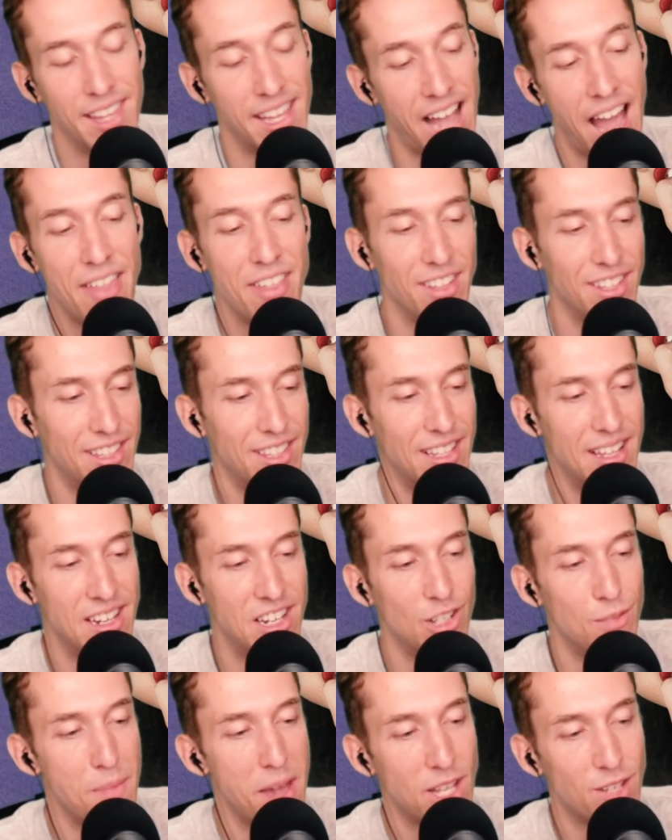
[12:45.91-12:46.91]
And like, I think
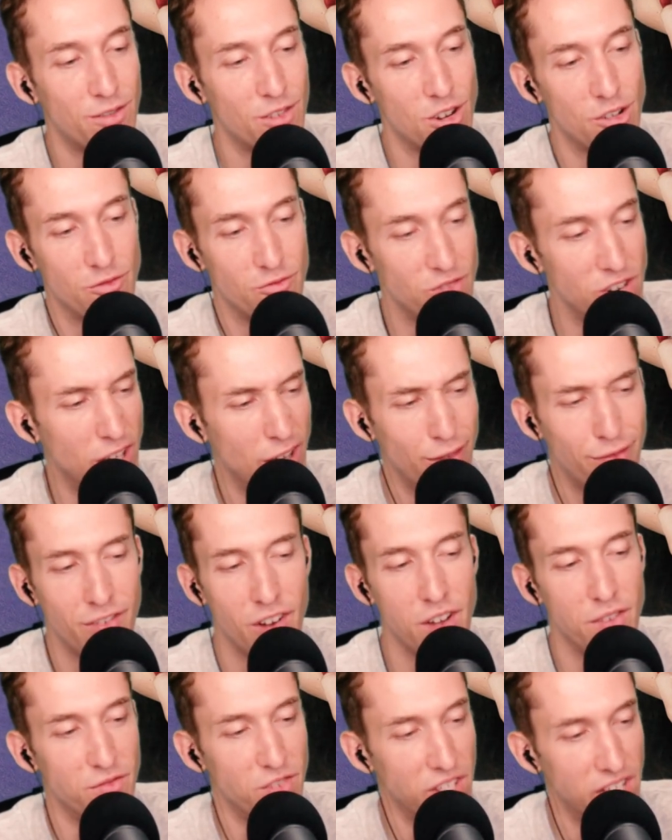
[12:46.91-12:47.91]
it just makes for a really
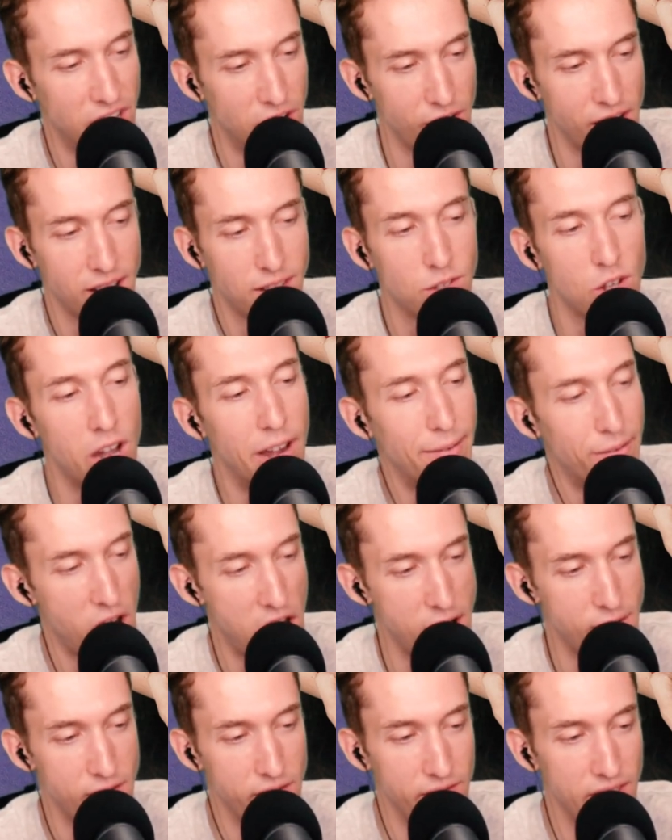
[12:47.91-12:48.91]
fun, really great song,
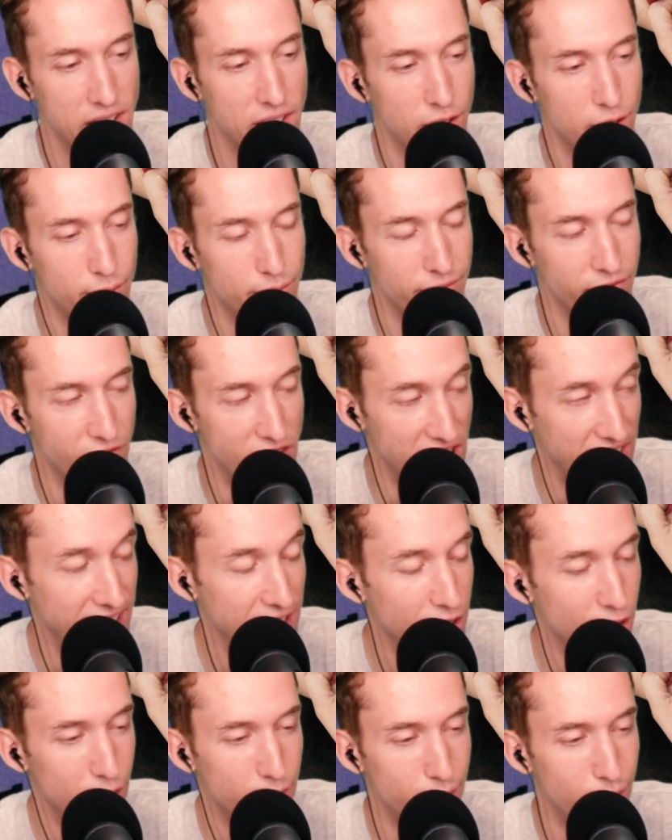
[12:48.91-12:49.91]
very re
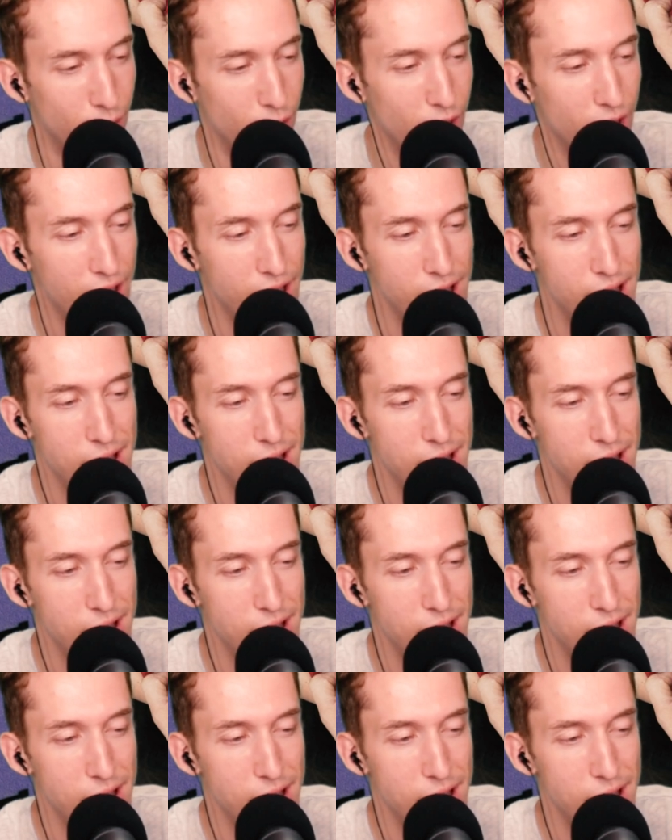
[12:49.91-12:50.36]
listenable.